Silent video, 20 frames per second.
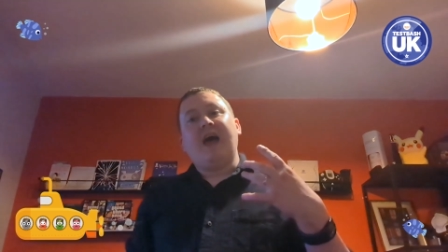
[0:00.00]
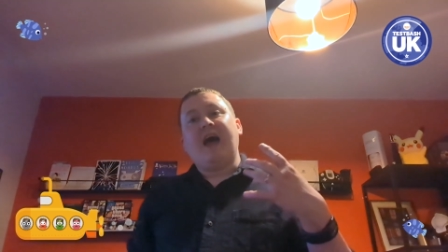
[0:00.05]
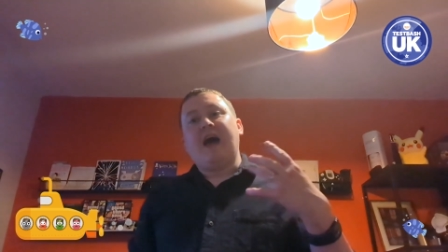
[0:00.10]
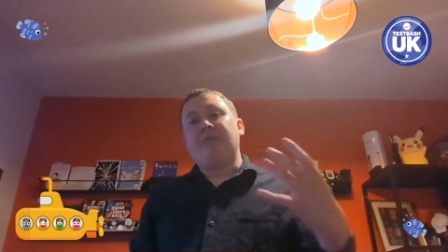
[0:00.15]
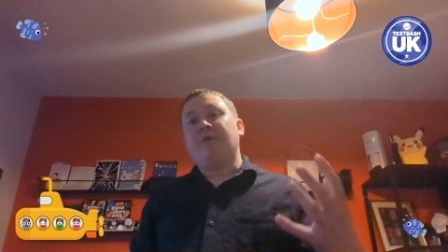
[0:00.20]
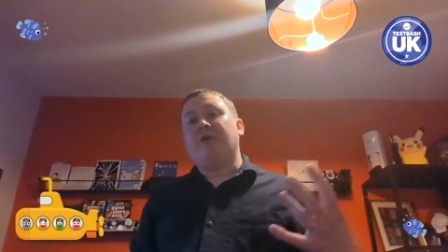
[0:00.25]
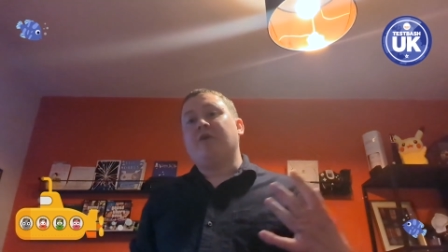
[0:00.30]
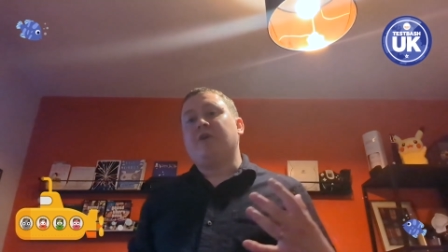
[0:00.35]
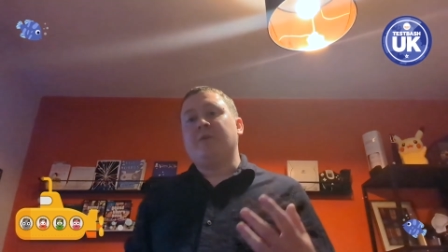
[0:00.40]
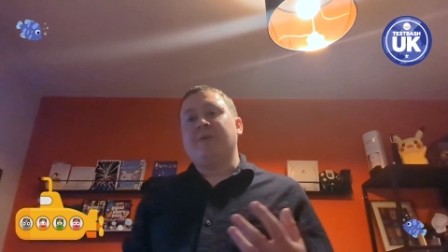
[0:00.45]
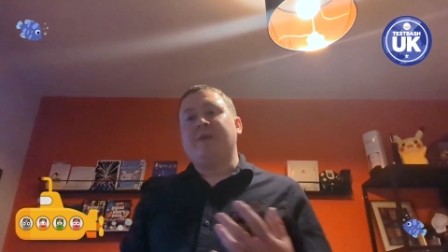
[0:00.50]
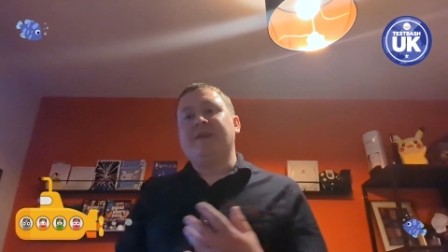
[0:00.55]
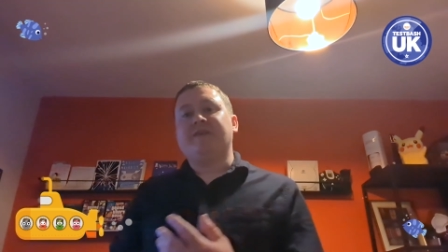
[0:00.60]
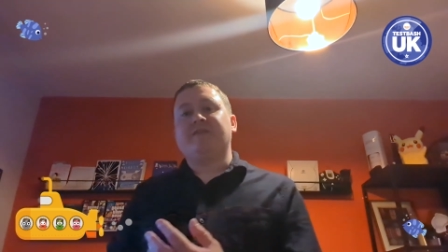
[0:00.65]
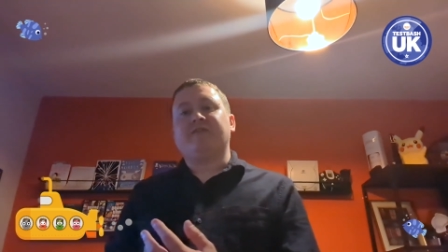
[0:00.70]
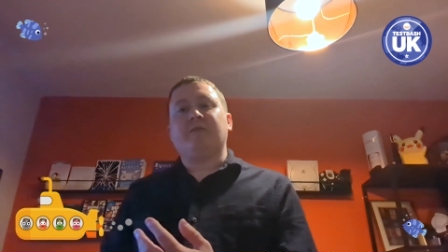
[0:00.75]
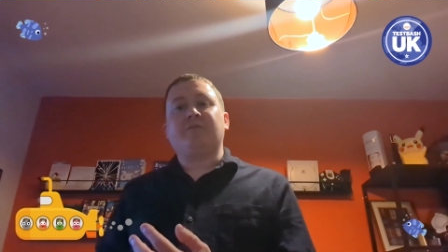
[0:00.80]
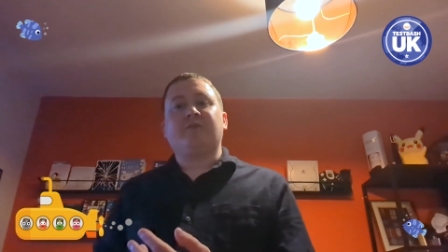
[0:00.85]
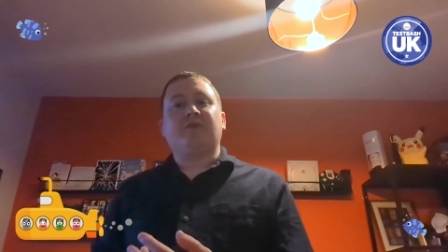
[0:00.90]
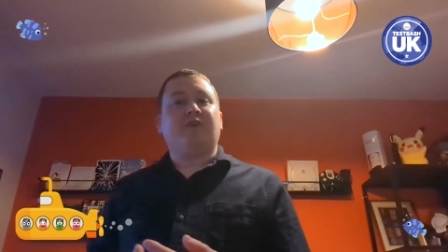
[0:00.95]
I'm not coming in
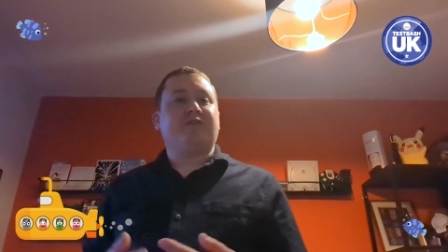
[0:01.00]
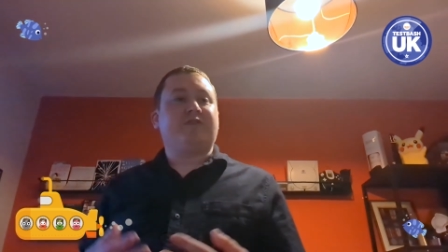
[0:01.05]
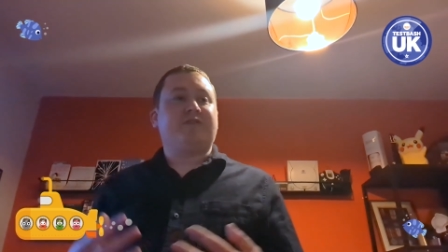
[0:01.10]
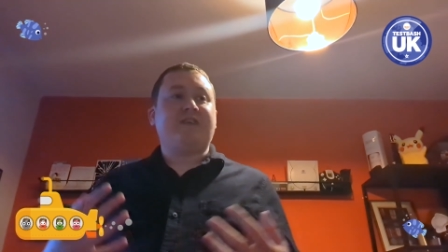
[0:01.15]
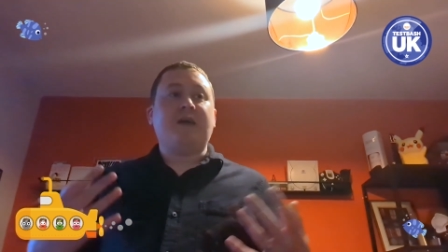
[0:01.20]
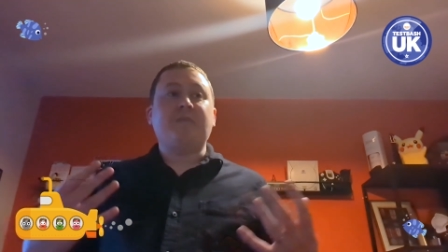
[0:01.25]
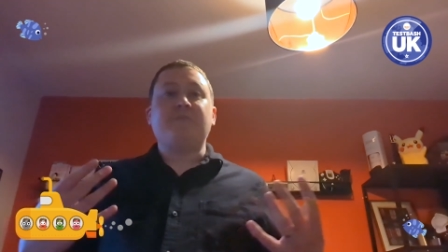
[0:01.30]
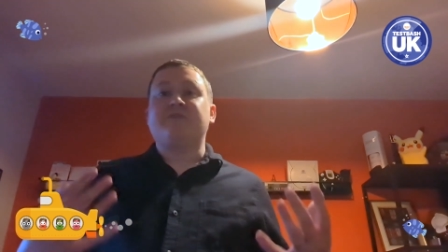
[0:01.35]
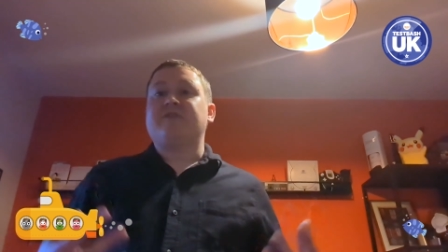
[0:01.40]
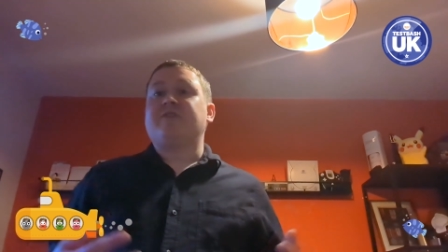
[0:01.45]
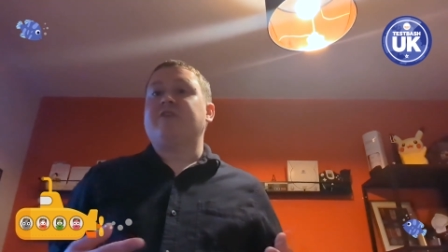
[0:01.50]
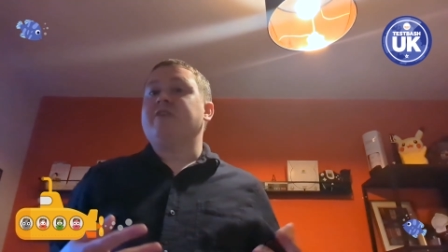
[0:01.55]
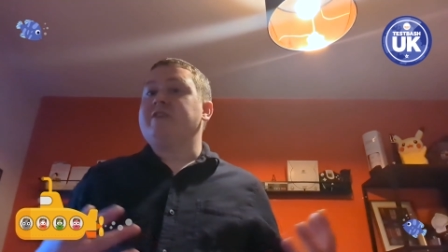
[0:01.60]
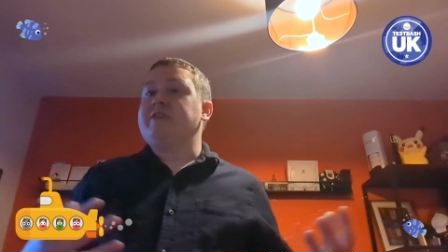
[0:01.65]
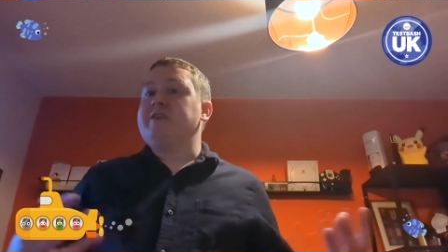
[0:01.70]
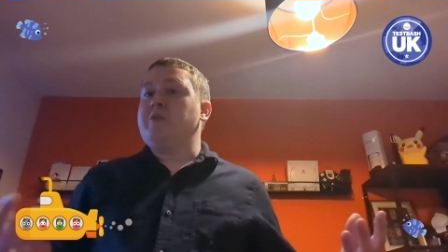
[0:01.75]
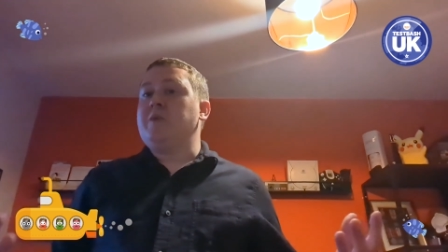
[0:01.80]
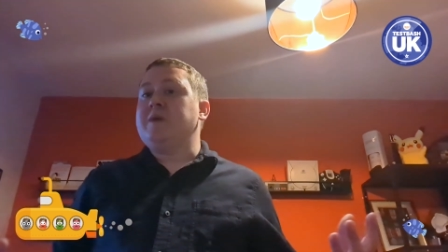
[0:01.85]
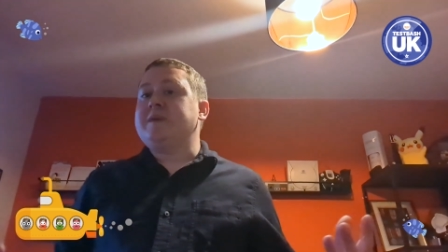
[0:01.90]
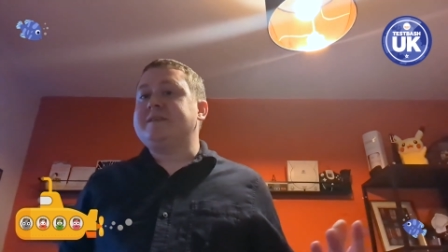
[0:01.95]
as some sort of
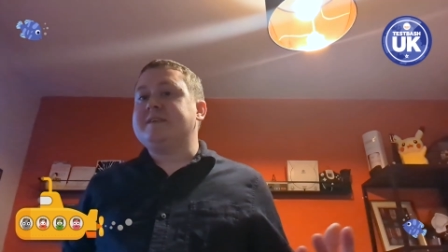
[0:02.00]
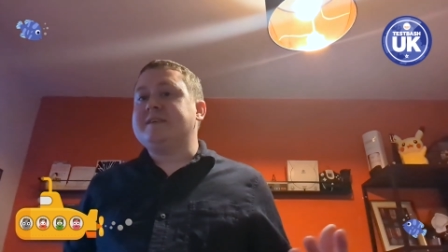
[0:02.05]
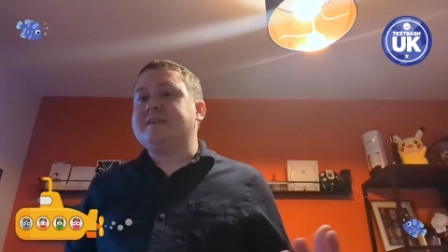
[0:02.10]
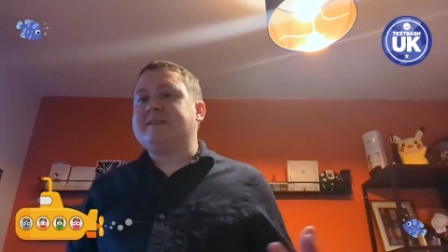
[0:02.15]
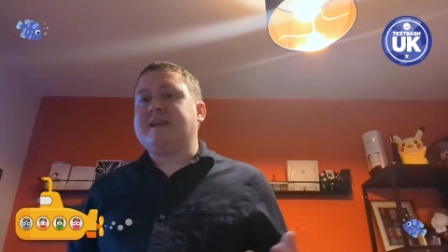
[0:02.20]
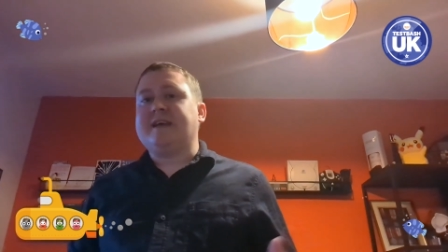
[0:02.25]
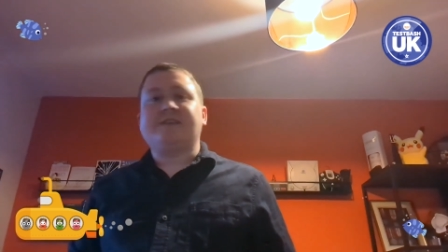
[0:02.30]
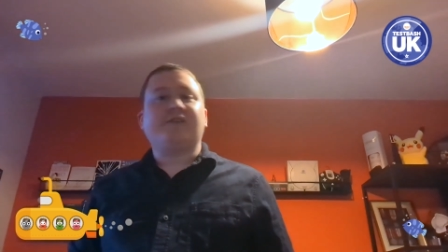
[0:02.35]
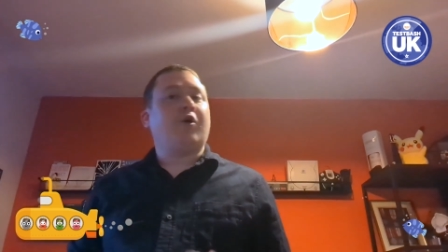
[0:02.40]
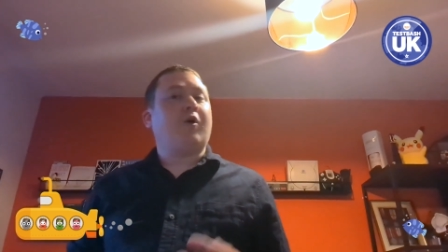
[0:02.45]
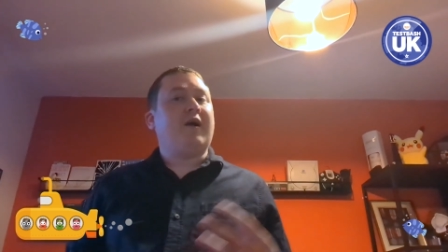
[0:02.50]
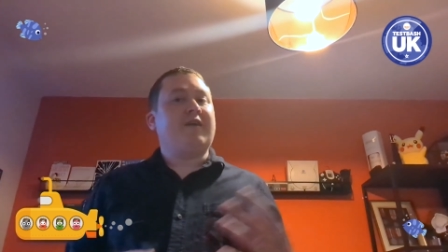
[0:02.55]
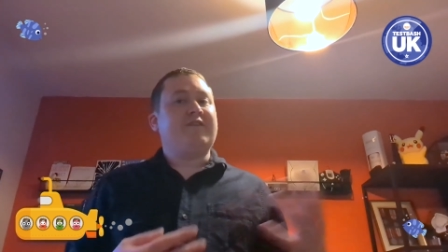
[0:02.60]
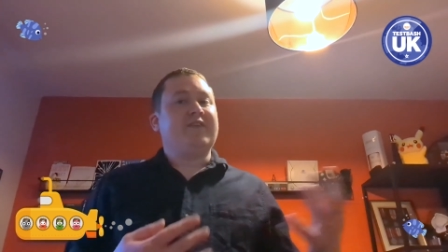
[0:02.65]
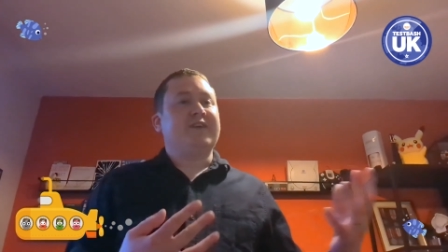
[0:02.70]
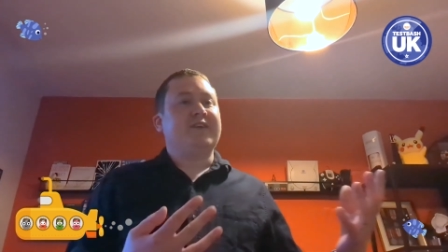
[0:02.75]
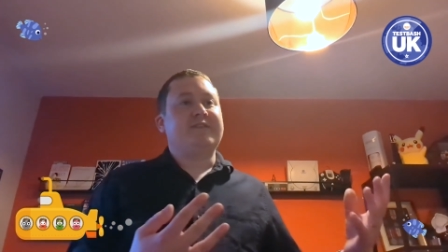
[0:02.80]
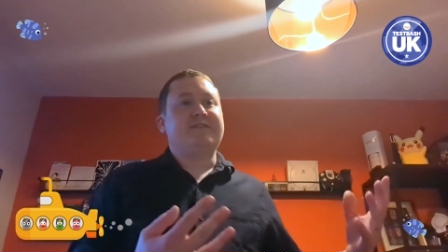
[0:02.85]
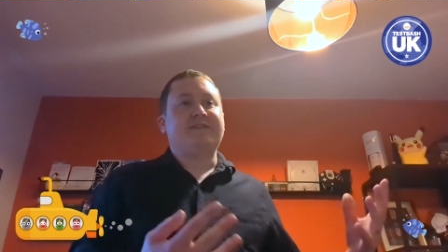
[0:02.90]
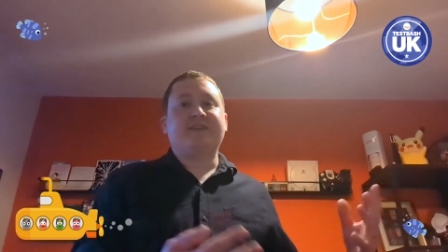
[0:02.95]
cybersecurity wizard, I don't have
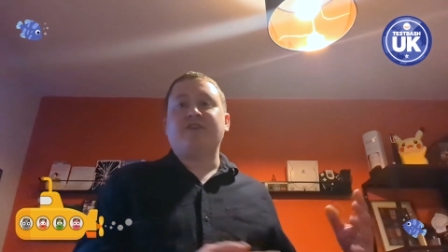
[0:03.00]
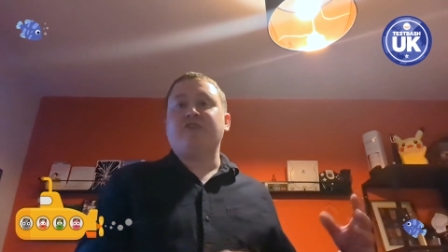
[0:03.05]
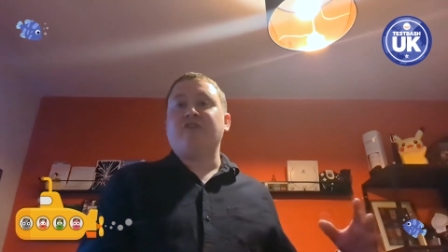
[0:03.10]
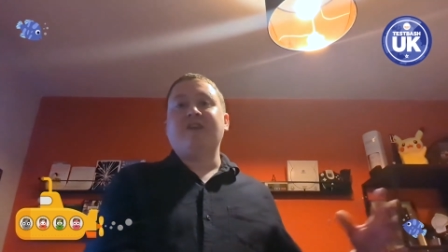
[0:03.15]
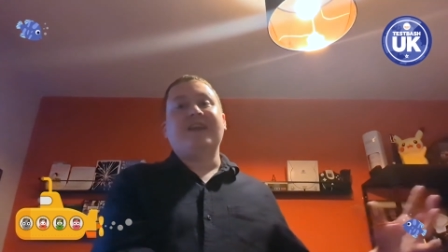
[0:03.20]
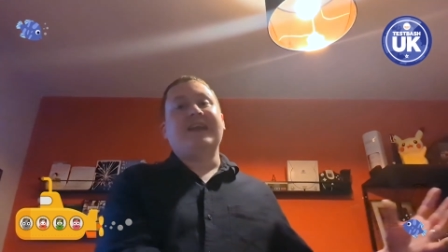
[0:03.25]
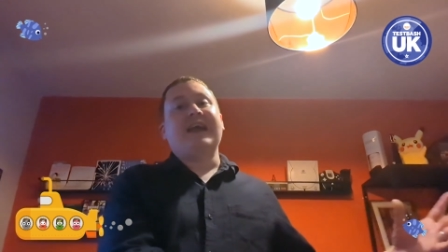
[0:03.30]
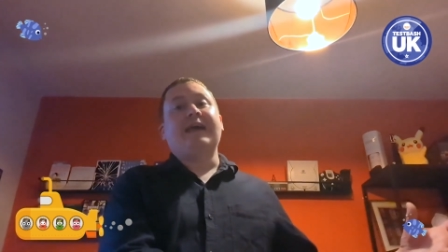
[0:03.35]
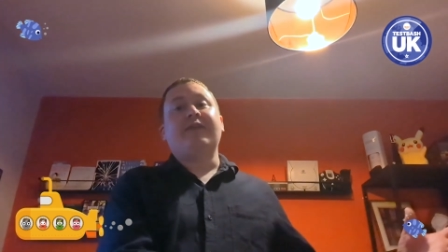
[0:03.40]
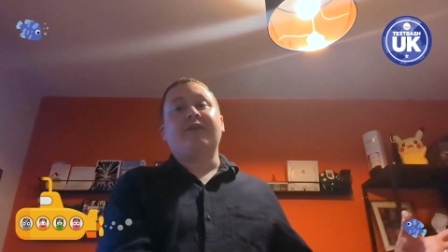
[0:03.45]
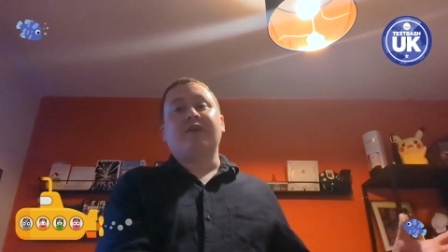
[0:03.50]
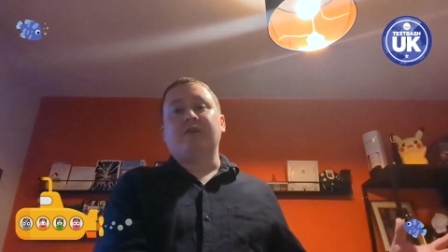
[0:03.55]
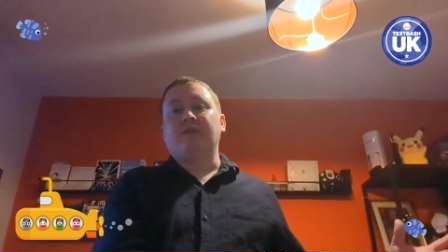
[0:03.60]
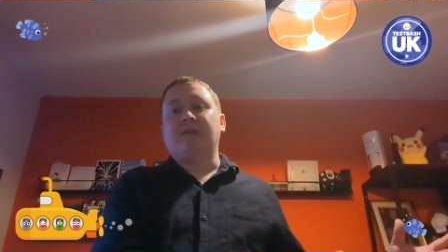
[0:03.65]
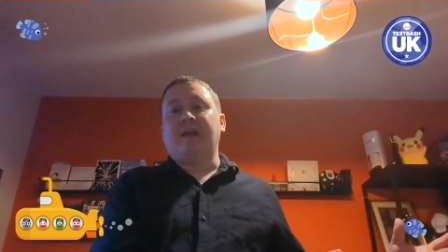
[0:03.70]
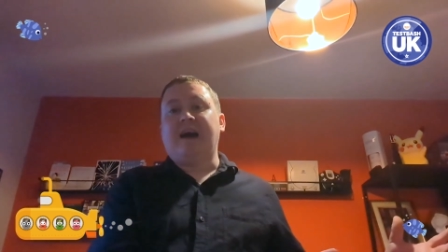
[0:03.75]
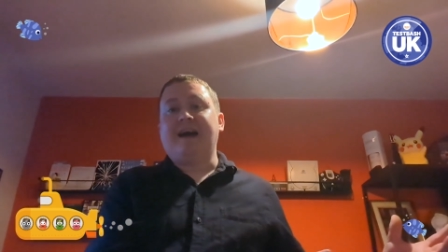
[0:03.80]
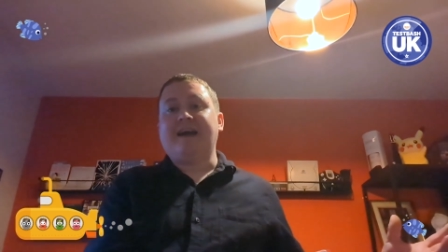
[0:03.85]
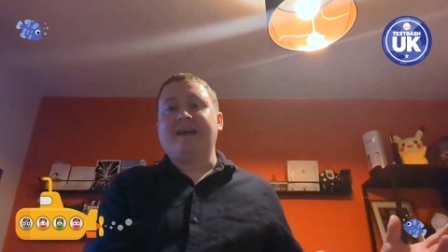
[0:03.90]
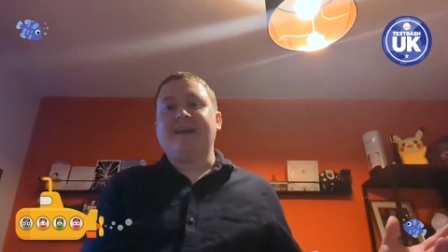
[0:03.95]
a degree in ethical
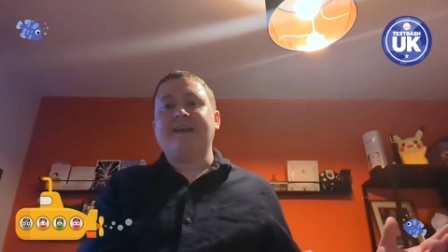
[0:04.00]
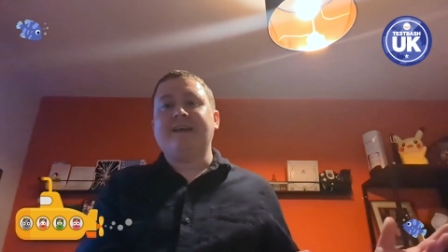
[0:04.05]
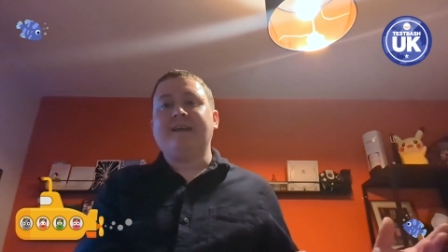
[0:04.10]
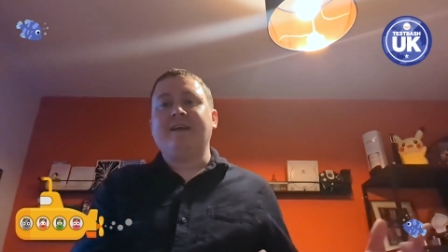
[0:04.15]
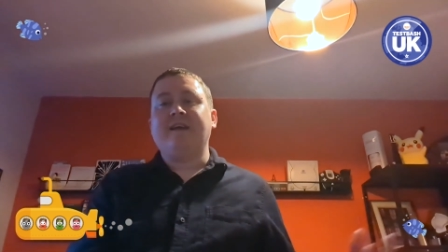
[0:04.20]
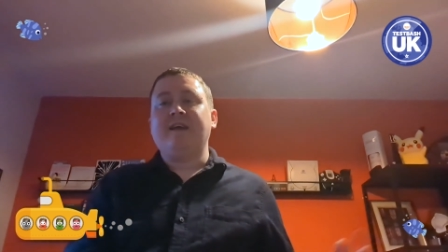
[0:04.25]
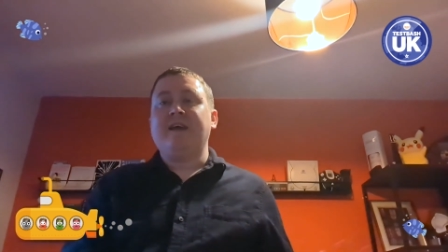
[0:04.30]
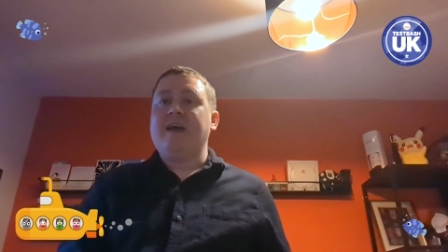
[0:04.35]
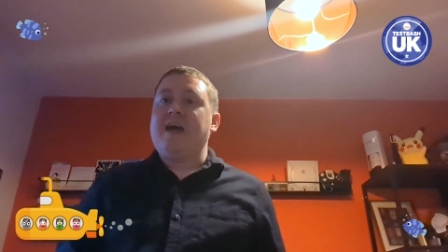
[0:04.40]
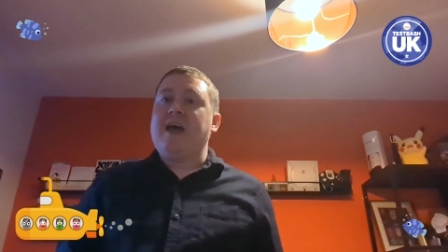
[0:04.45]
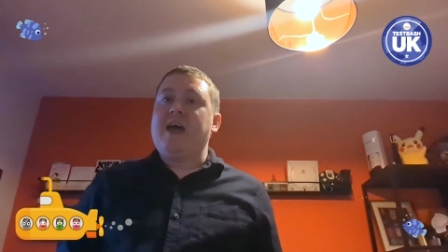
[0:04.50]
hacking.